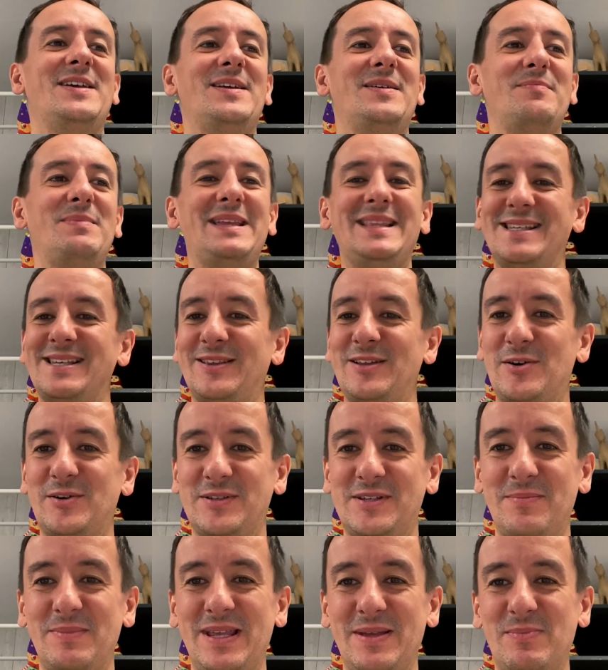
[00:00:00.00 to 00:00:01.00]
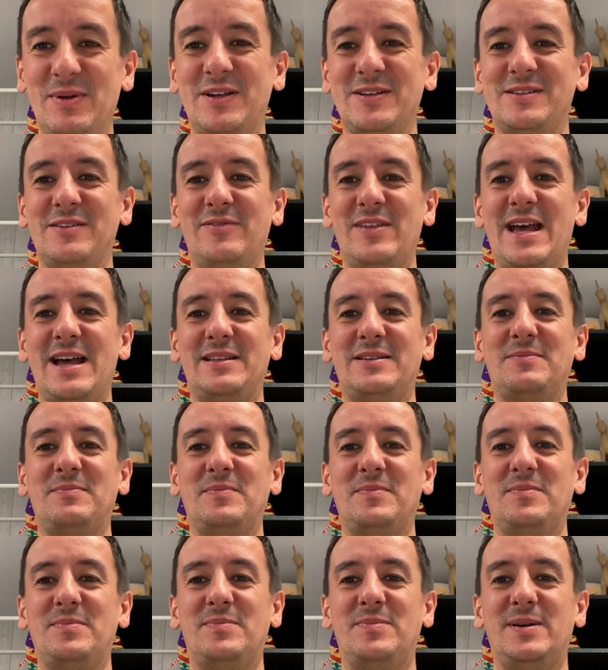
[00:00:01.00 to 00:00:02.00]
means a lot to me because of that.
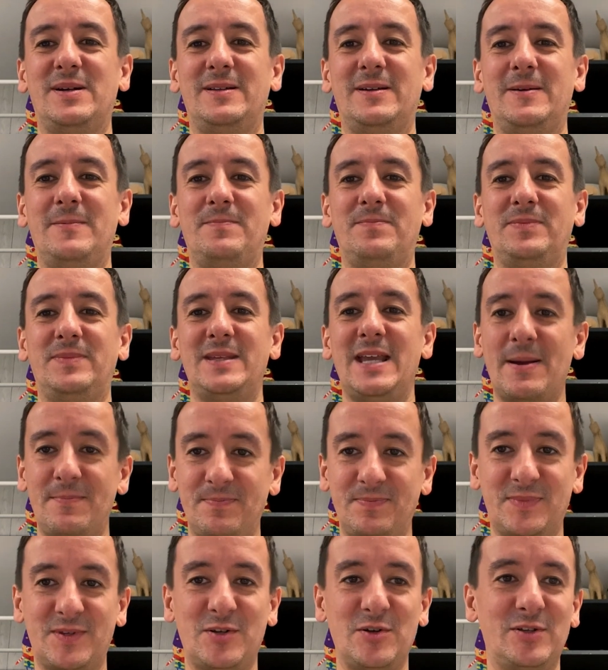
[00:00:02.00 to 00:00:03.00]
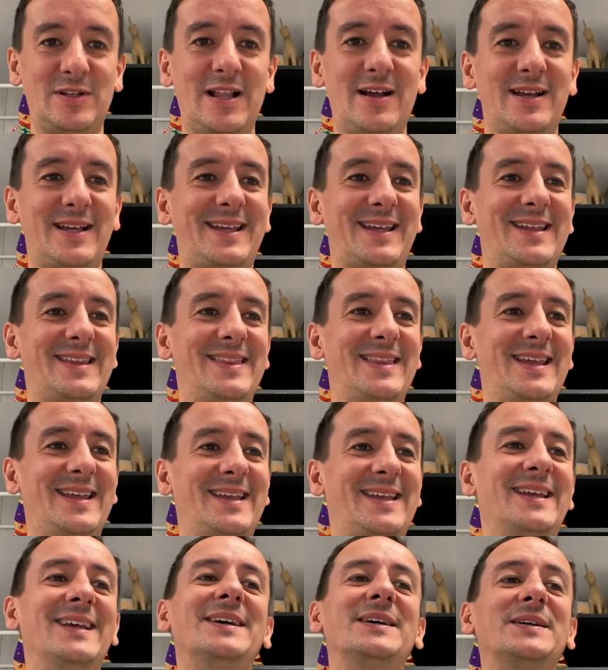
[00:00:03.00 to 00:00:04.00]
But good luck in
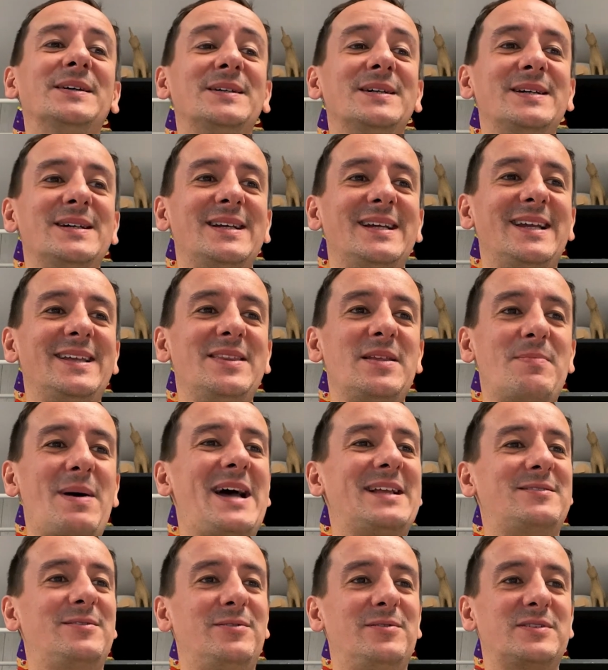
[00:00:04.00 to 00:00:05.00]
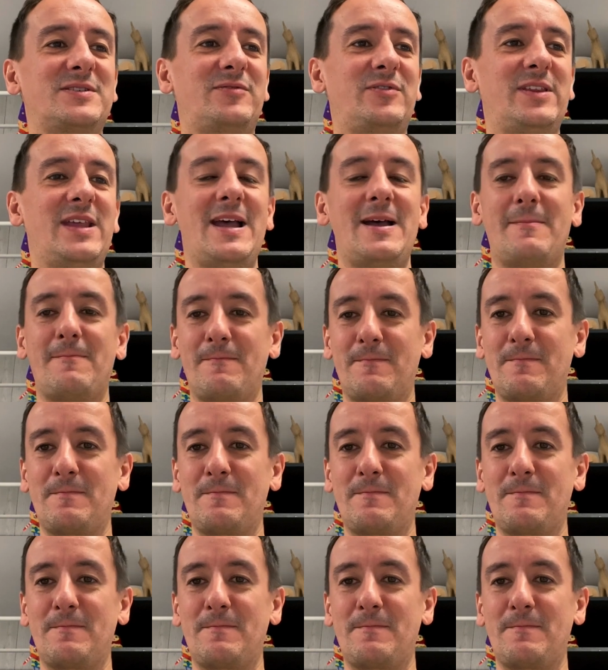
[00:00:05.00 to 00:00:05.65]
the battles for that.